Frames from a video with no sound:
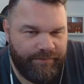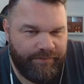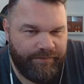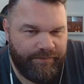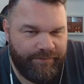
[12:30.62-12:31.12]

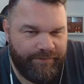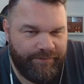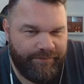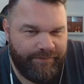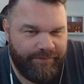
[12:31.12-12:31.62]

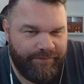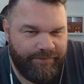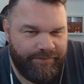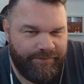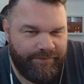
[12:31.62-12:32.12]

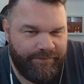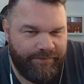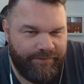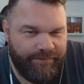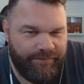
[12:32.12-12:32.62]

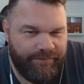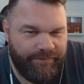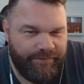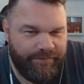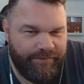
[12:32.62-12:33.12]

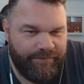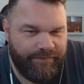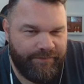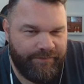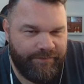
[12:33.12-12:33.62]

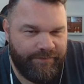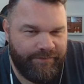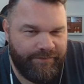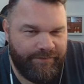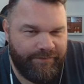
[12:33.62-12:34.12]

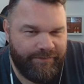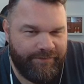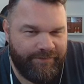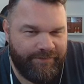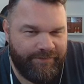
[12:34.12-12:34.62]

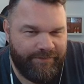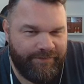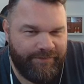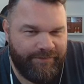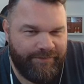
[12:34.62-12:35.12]

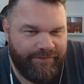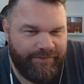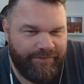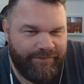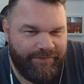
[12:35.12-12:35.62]

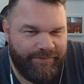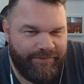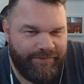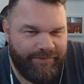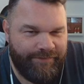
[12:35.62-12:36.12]

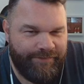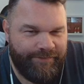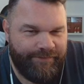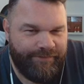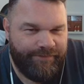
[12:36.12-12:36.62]

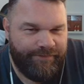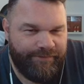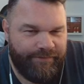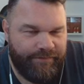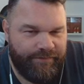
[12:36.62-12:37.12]

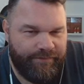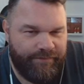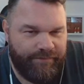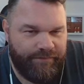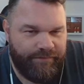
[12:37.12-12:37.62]

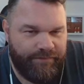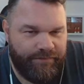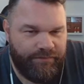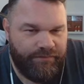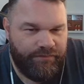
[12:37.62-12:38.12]

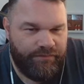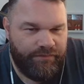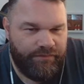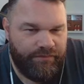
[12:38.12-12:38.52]
(silent)